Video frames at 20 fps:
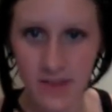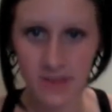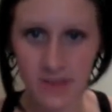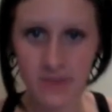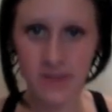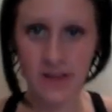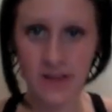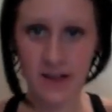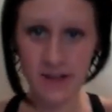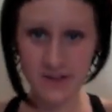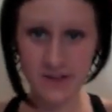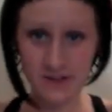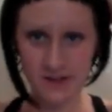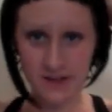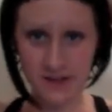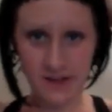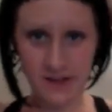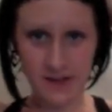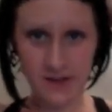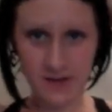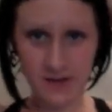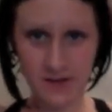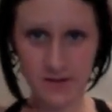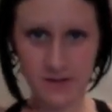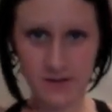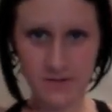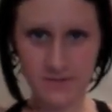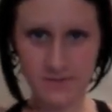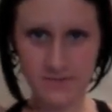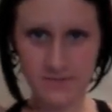that's it
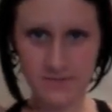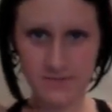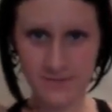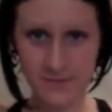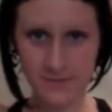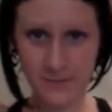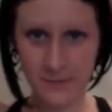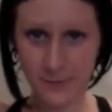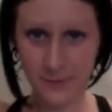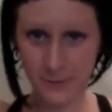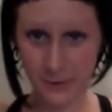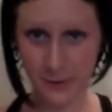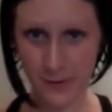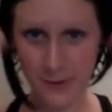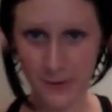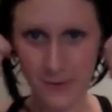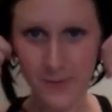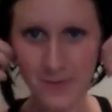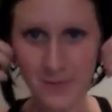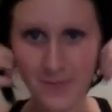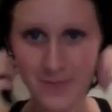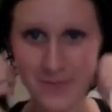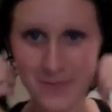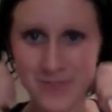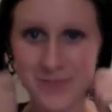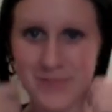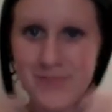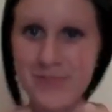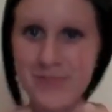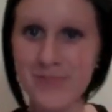for
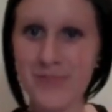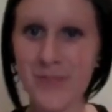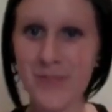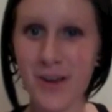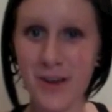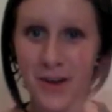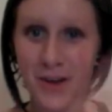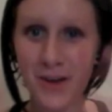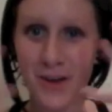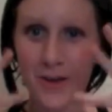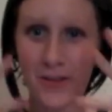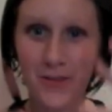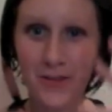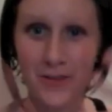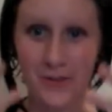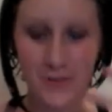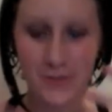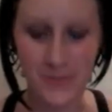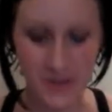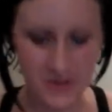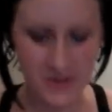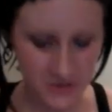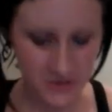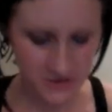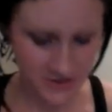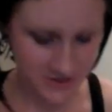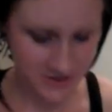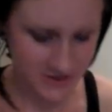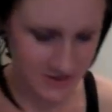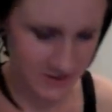the facial
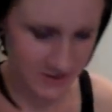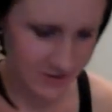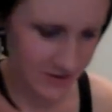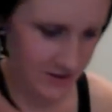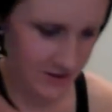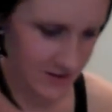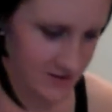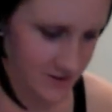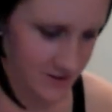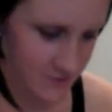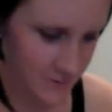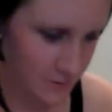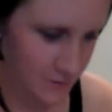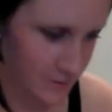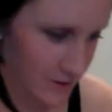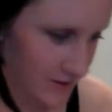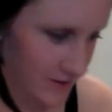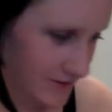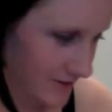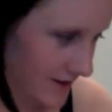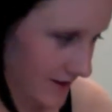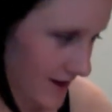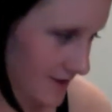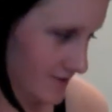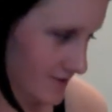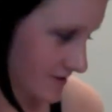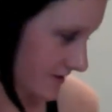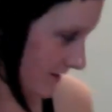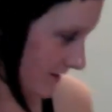stuff, I guess, if you want that.